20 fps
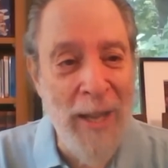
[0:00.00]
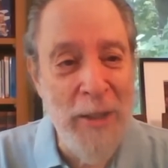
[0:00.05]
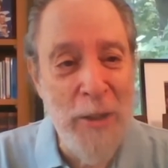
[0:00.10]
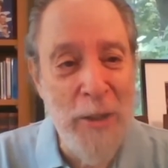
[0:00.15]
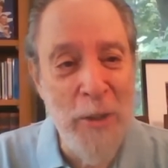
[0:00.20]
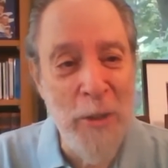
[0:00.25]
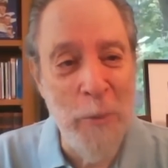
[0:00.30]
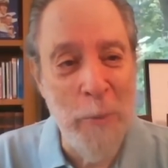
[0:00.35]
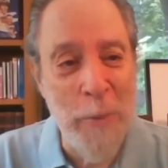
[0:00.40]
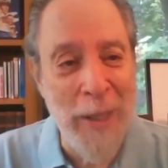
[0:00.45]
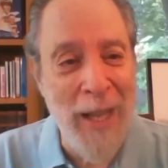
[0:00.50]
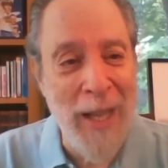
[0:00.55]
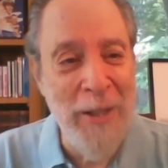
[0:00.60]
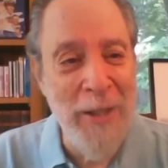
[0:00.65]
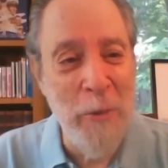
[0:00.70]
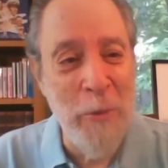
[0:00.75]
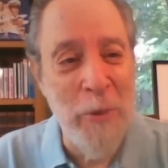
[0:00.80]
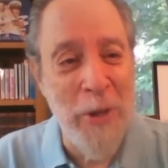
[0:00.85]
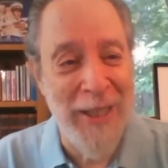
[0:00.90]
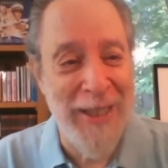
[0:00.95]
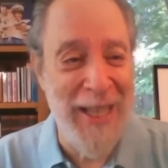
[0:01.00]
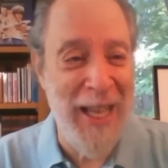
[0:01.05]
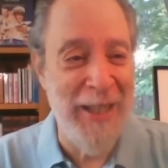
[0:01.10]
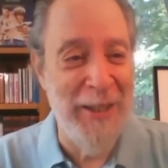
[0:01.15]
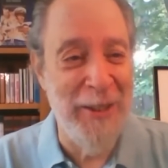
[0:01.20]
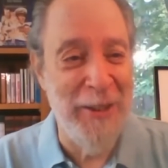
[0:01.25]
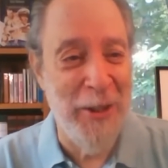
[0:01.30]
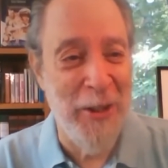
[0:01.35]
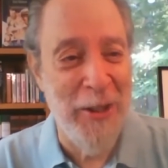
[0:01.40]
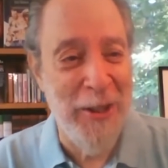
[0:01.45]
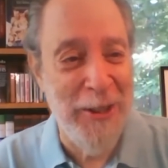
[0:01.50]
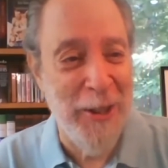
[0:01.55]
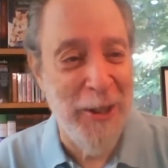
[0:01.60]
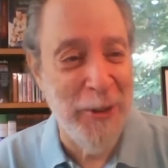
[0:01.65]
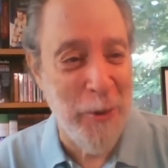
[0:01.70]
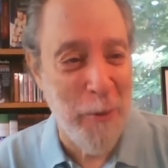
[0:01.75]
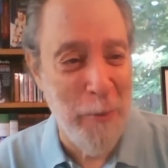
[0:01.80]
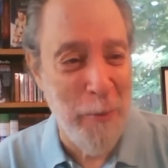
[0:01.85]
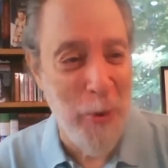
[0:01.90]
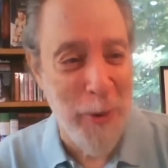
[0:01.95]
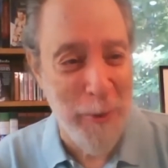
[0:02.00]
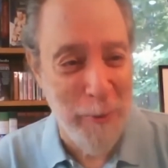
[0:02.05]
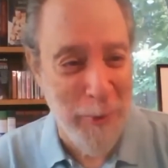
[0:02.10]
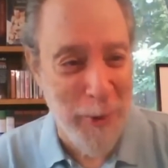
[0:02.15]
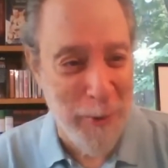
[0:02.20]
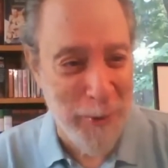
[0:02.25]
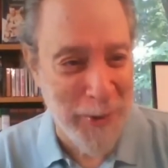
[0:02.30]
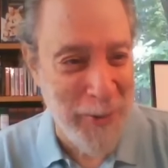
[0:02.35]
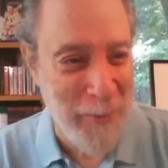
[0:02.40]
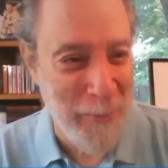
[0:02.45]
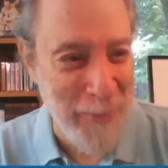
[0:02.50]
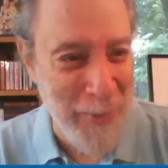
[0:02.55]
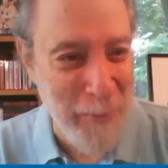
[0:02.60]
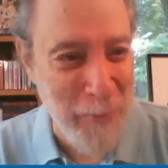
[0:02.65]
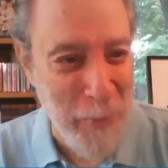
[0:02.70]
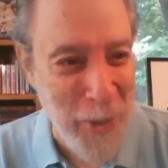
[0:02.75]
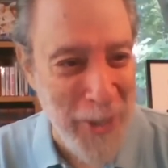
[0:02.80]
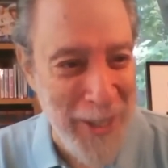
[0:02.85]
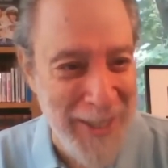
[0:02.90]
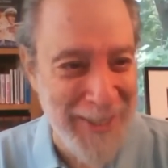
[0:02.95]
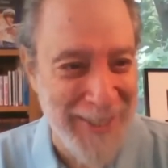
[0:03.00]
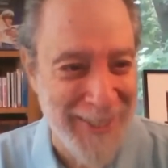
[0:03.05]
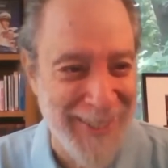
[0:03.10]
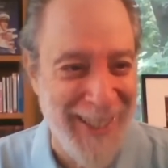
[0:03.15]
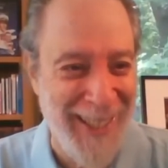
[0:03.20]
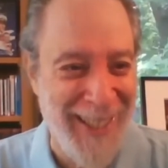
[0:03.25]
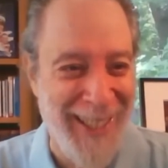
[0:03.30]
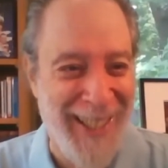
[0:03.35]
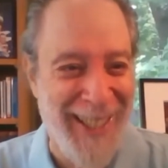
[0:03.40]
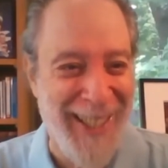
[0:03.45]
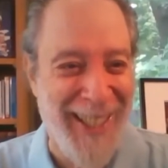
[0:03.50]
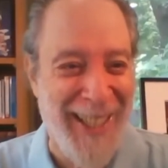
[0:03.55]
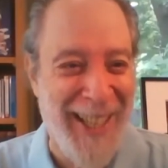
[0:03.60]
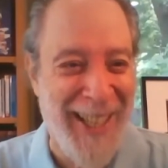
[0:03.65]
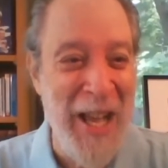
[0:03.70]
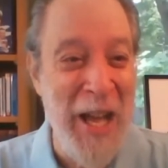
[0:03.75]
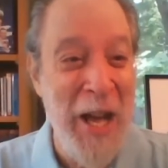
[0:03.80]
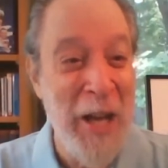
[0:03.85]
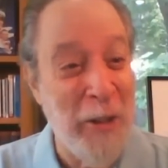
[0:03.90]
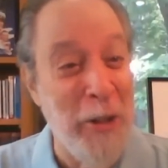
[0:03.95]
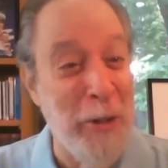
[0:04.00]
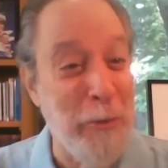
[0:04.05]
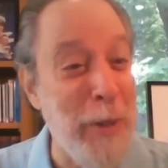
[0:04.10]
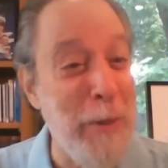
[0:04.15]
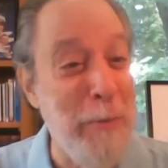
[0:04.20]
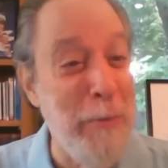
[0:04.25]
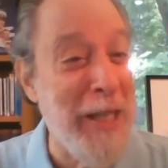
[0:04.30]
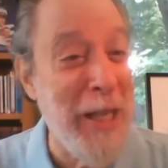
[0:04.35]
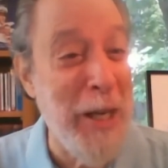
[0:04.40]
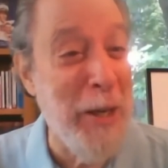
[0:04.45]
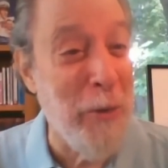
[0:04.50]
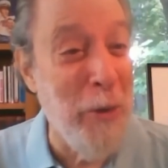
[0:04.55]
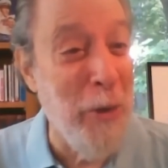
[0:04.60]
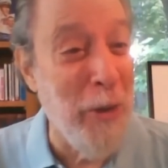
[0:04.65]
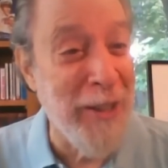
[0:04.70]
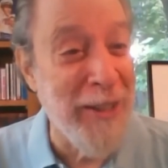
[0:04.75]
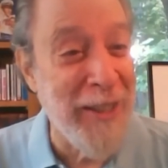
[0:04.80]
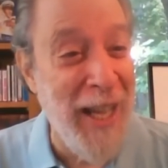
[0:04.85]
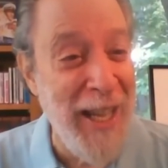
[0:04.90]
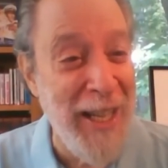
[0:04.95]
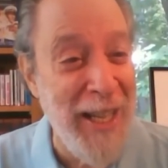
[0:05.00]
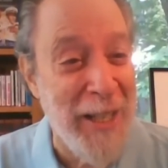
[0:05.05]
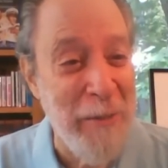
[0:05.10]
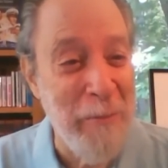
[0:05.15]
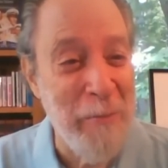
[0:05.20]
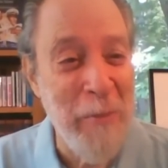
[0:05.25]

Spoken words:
do, but I don't want to get into the disappointments ones, because we'd be here all day.